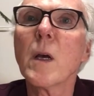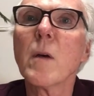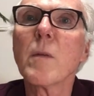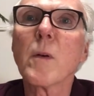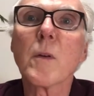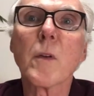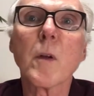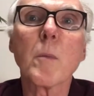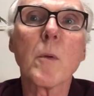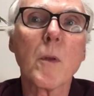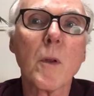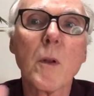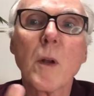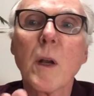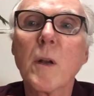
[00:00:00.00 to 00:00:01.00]
for example, in
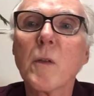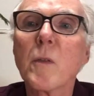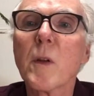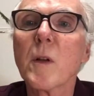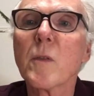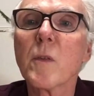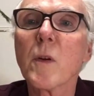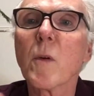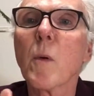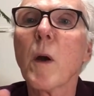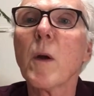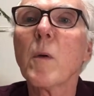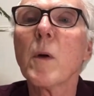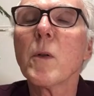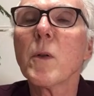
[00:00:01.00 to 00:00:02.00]
the United States, they're
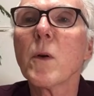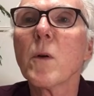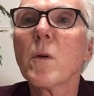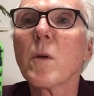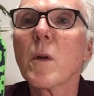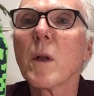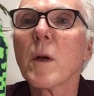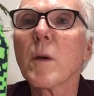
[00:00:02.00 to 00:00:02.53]
quite well known.